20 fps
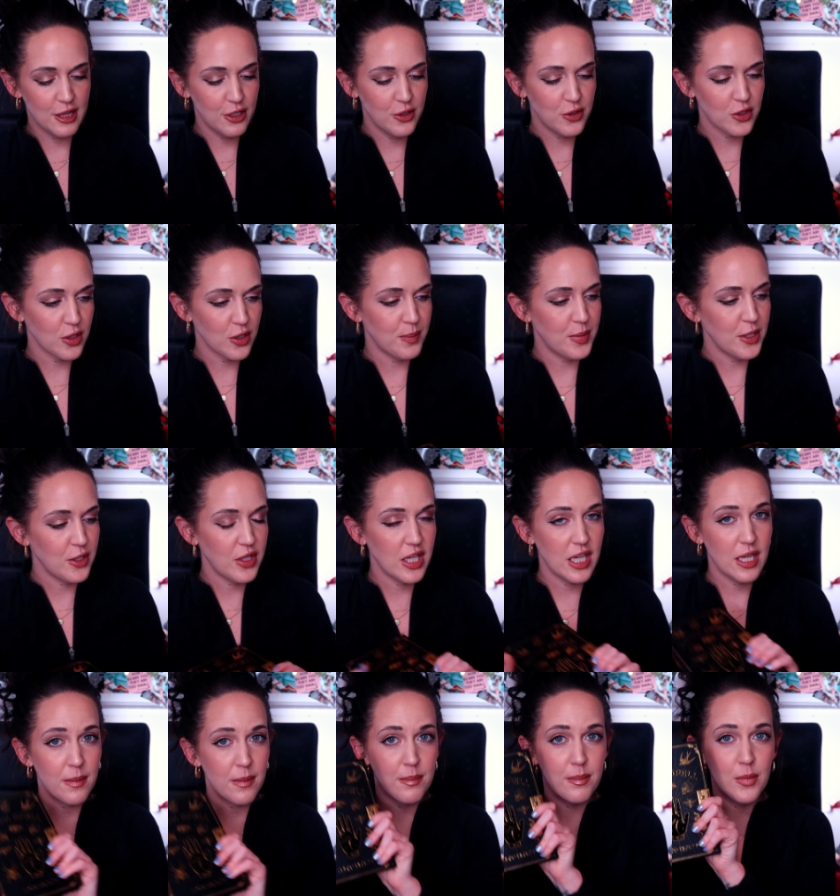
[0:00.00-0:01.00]
Lunar
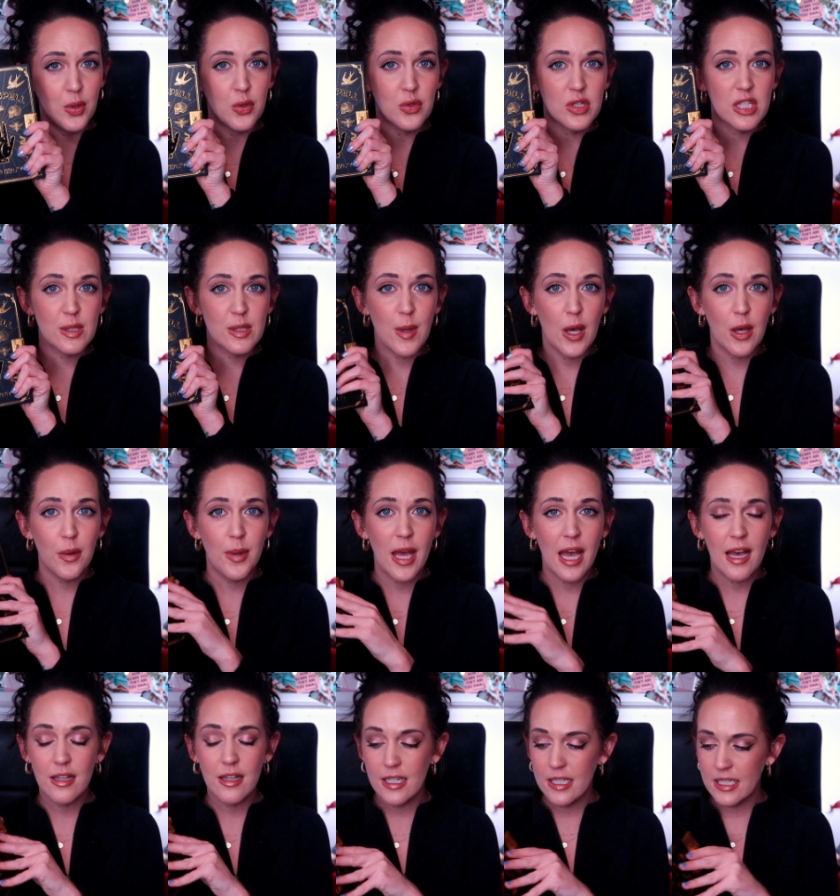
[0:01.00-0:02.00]
Beauty Moon Spell
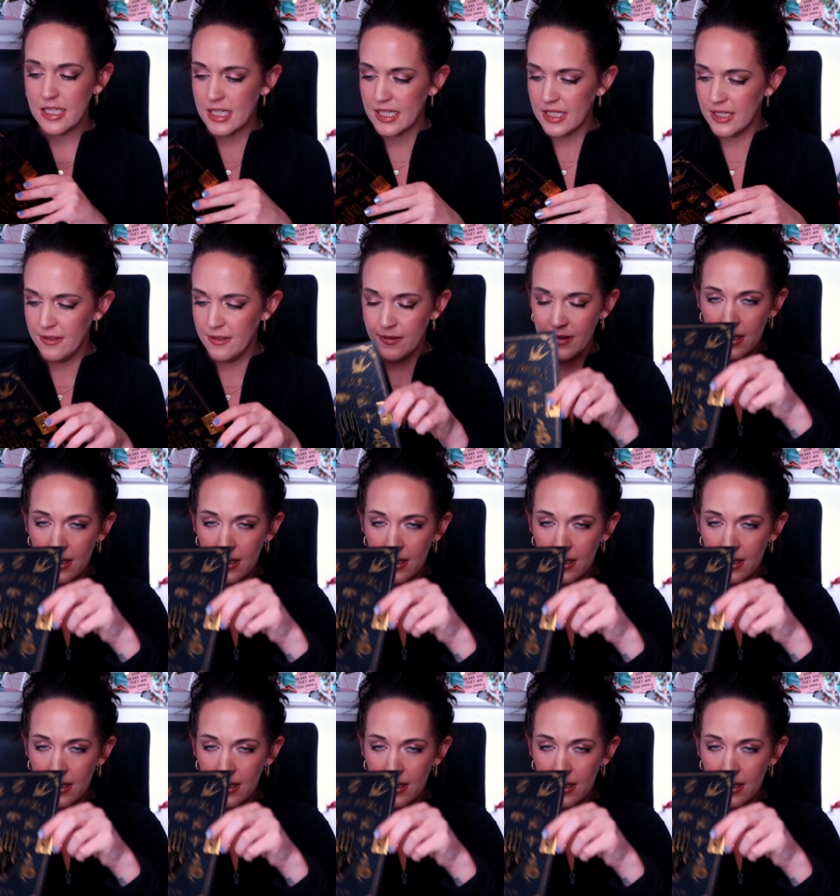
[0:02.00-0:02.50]
Palette.